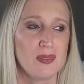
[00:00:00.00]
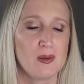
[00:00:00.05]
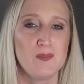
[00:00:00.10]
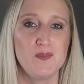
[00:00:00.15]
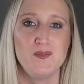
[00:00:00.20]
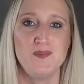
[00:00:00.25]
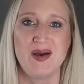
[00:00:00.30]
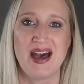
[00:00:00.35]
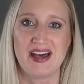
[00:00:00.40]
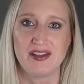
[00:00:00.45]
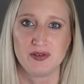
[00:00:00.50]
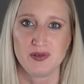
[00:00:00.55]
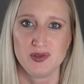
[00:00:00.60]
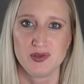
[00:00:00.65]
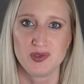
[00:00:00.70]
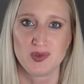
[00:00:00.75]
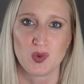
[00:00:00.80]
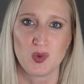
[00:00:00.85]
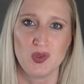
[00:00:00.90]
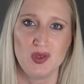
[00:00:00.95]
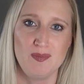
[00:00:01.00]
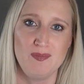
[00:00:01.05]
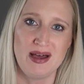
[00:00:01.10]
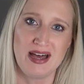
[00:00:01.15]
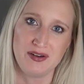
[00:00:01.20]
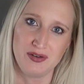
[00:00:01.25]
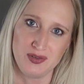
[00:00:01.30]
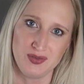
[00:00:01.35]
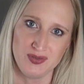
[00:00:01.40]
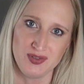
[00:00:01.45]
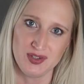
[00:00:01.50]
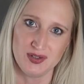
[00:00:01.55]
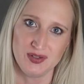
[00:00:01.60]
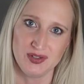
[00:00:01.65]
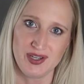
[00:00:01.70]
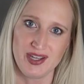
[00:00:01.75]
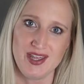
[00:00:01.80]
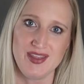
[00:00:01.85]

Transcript: the battles or the battlefield,